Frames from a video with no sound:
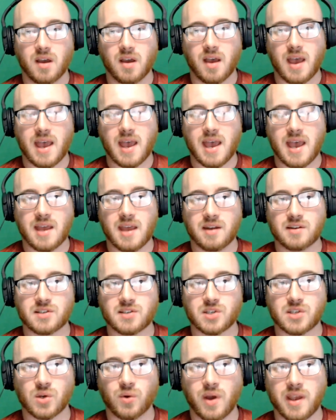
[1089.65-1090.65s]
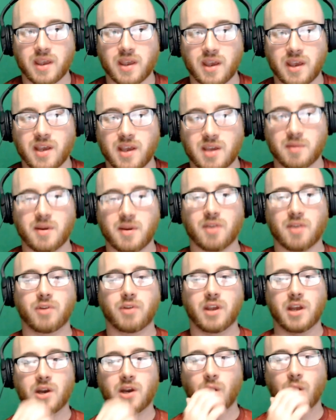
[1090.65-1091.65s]
And so like it can get really
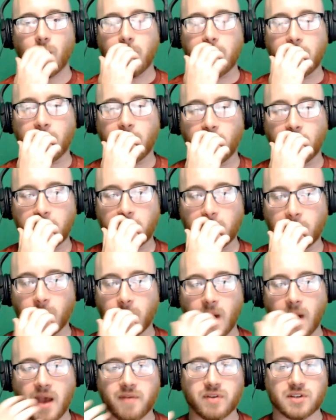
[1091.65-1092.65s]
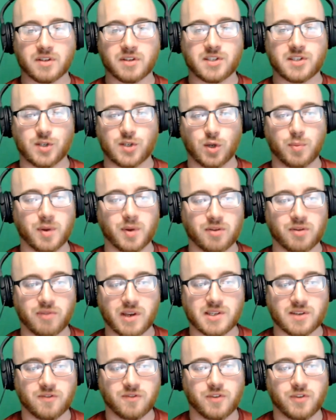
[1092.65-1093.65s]
annoying when you have a stupid reason
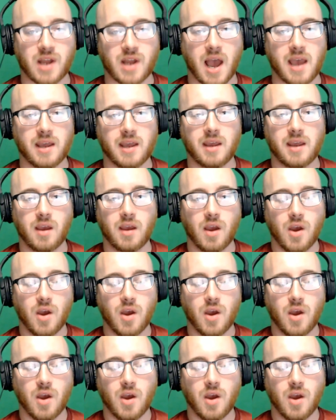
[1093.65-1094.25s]
for dying,